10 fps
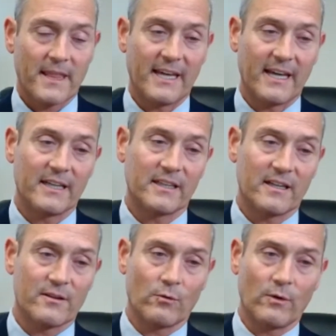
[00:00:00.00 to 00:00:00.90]
And
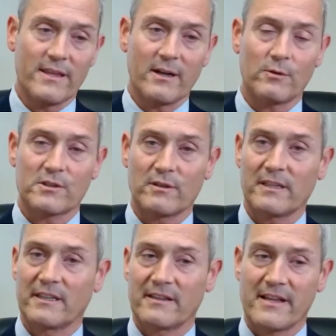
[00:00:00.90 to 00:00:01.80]
the way that it was
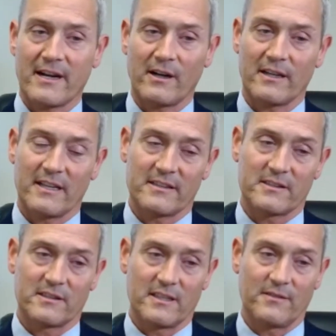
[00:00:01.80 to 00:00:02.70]
written there,
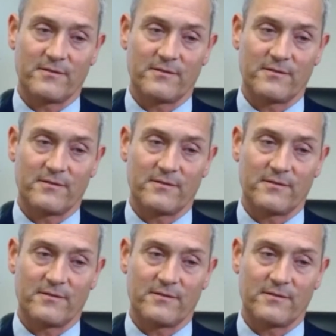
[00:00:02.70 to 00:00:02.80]
it's